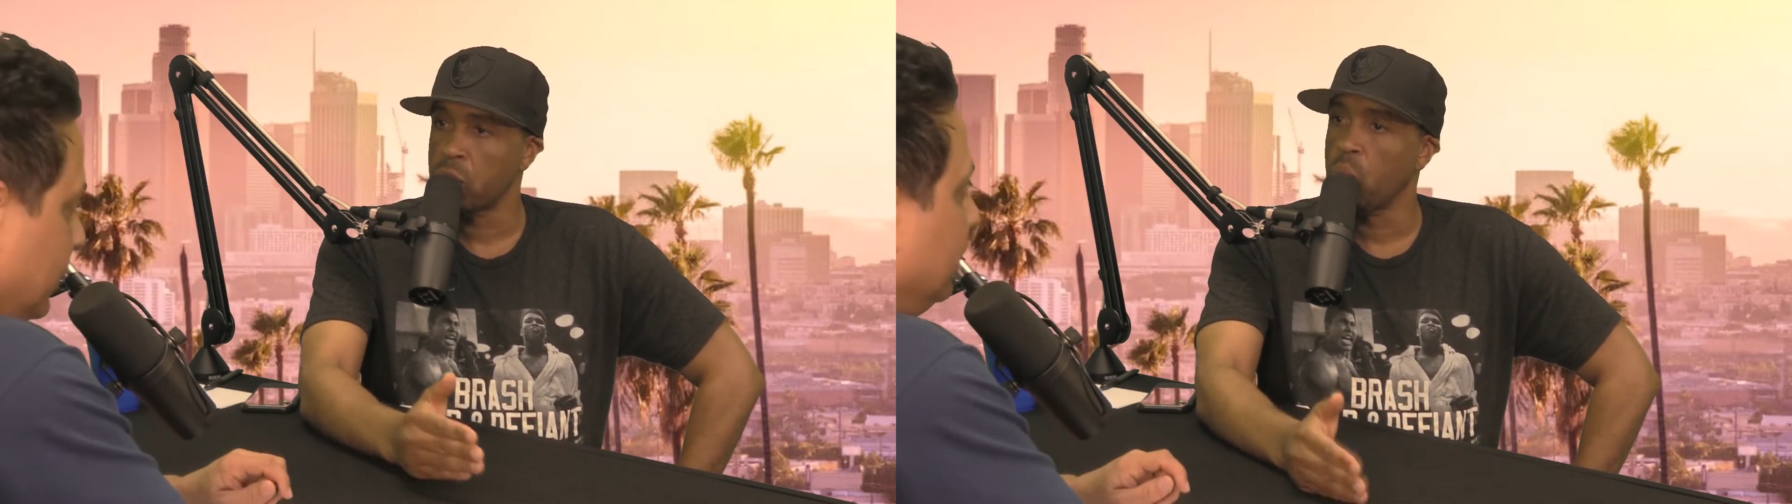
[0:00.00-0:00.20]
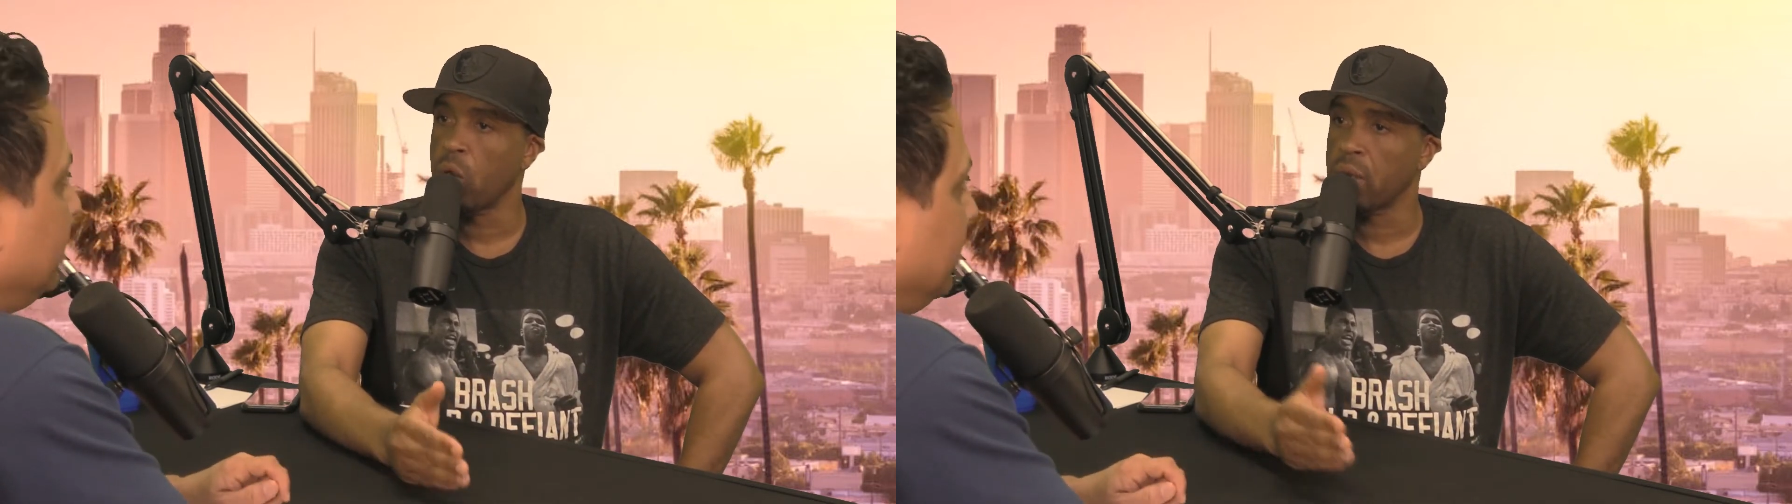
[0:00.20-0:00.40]

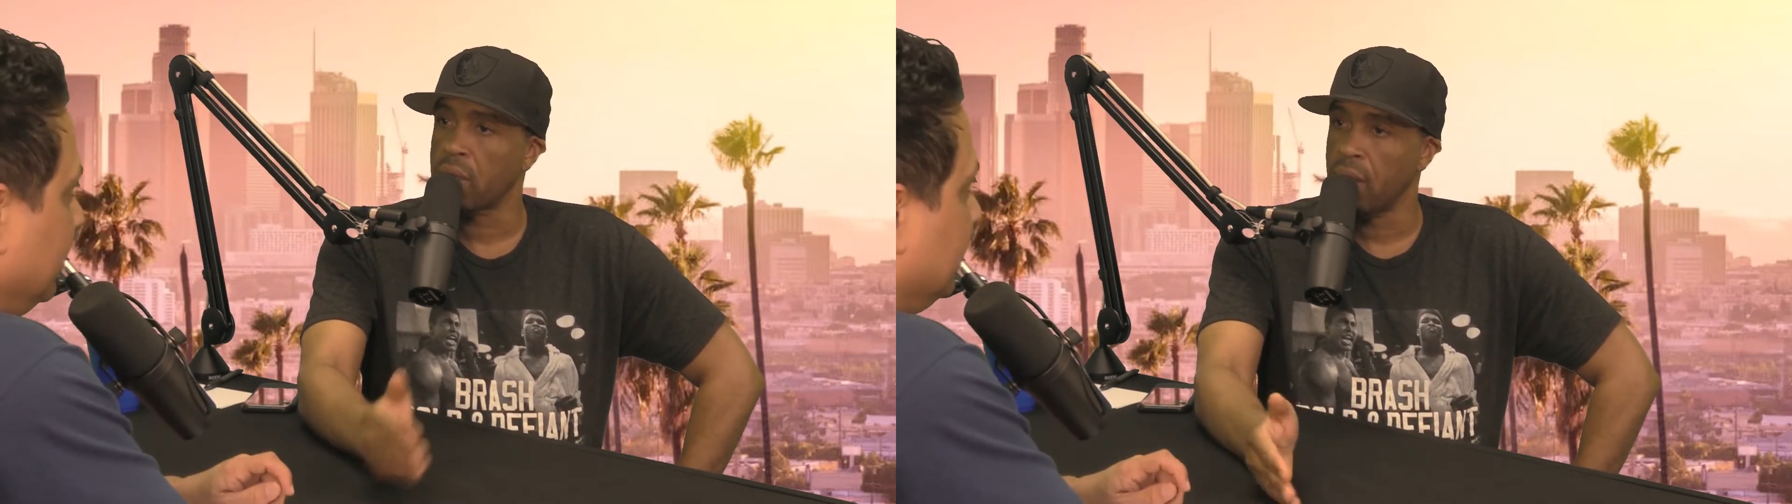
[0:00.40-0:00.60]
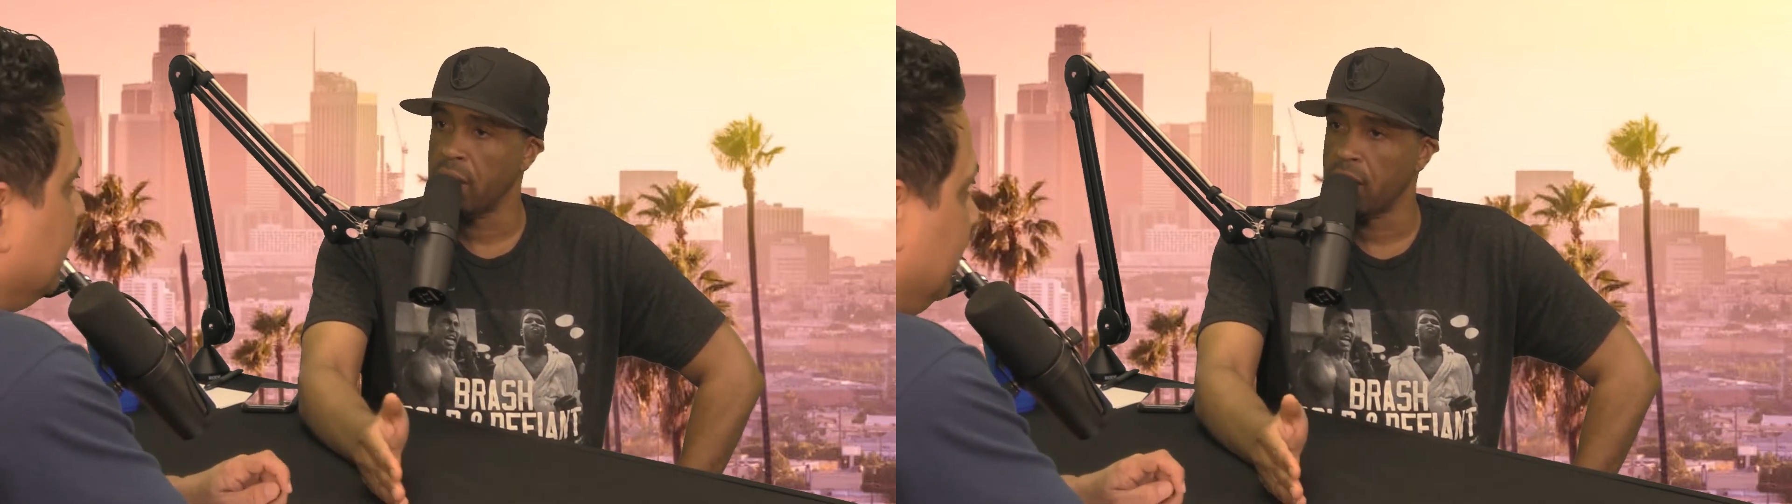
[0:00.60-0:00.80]
to
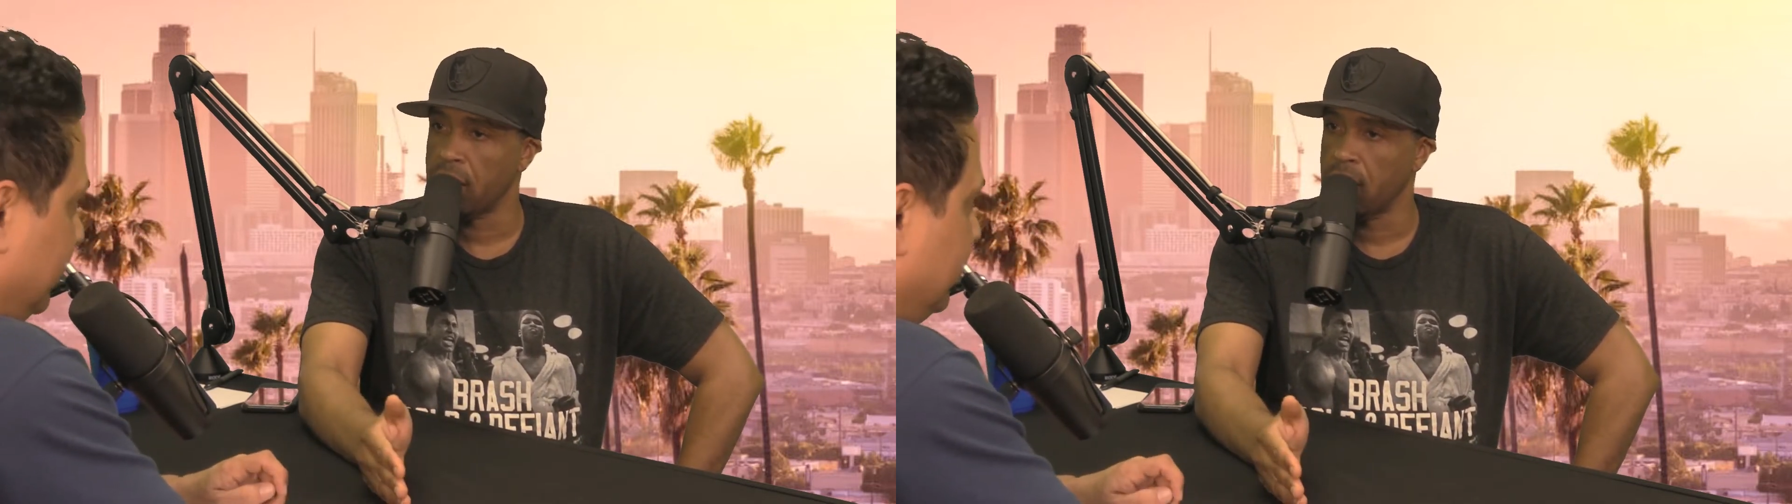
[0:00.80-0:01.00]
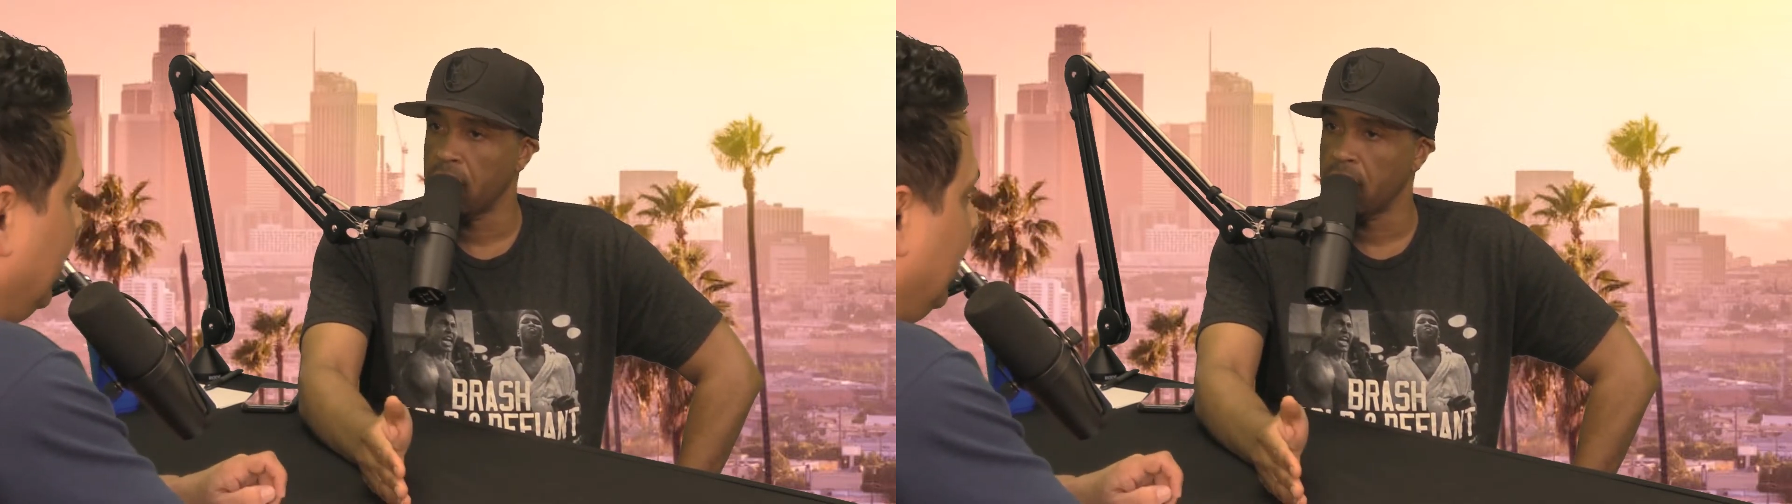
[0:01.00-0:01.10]
work clean.